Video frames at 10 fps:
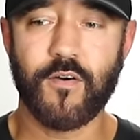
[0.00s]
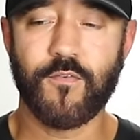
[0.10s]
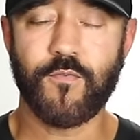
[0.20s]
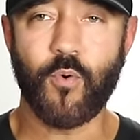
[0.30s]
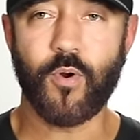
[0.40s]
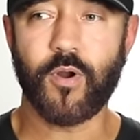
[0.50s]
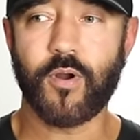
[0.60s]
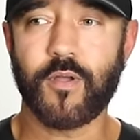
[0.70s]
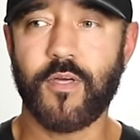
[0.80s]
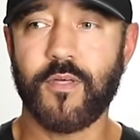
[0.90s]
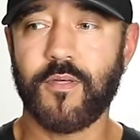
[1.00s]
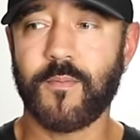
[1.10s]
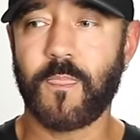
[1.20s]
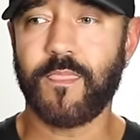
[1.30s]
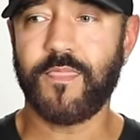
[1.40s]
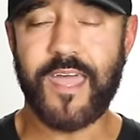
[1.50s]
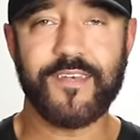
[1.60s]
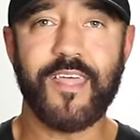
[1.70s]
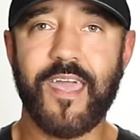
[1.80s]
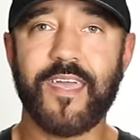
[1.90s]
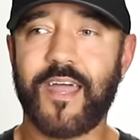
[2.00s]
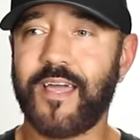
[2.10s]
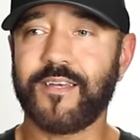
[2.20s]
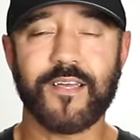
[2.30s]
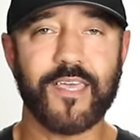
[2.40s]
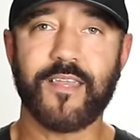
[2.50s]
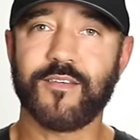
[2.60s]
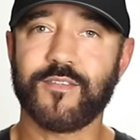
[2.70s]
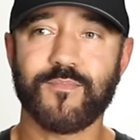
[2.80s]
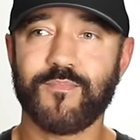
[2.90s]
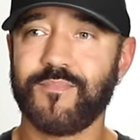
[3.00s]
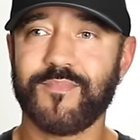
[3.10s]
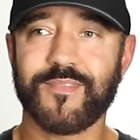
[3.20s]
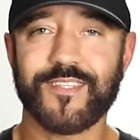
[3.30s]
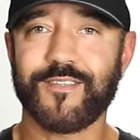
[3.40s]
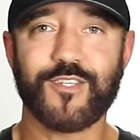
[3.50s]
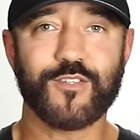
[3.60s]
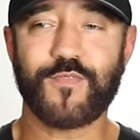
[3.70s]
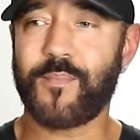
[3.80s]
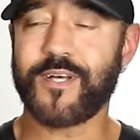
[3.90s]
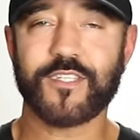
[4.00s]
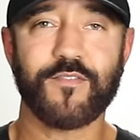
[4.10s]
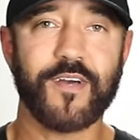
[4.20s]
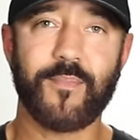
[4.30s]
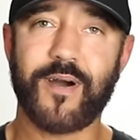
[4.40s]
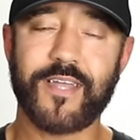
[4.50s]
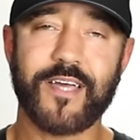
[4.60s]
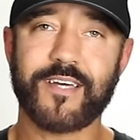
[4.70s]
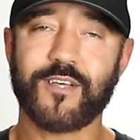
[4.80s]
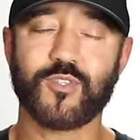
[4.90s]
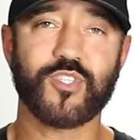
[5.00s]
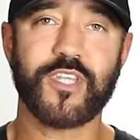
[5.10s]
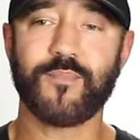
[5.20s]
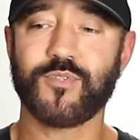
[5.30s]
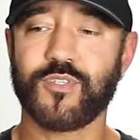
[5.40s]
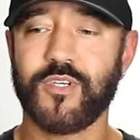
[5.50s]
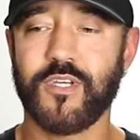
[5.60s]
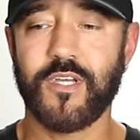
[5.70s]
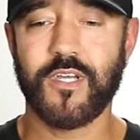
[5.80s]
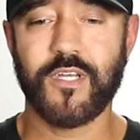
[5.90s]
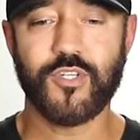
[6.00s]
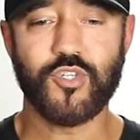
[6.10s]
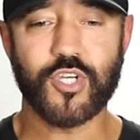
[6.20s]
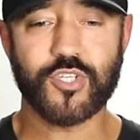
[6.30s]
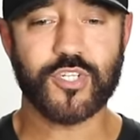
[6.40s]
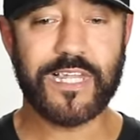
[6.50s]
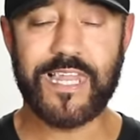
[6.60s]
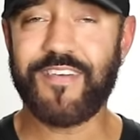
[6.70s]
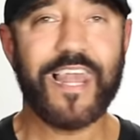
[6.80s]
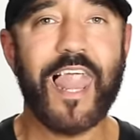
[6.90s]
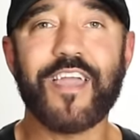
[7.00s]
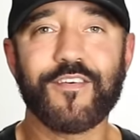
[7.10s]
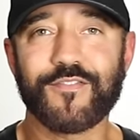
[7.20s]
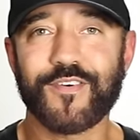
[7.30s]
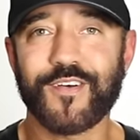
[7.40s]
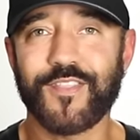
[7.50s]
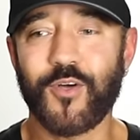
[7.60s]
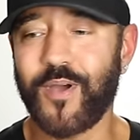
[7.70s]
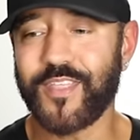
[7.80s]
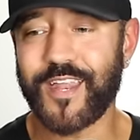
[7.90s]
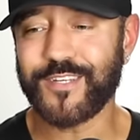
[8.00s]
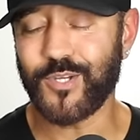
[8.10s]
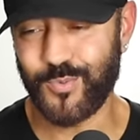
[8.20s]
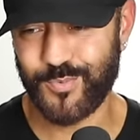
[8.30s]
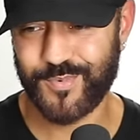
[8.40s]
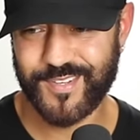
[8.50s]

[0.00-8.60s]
for that day and I again just found myself at about 9,000 steps just living life the way that I do.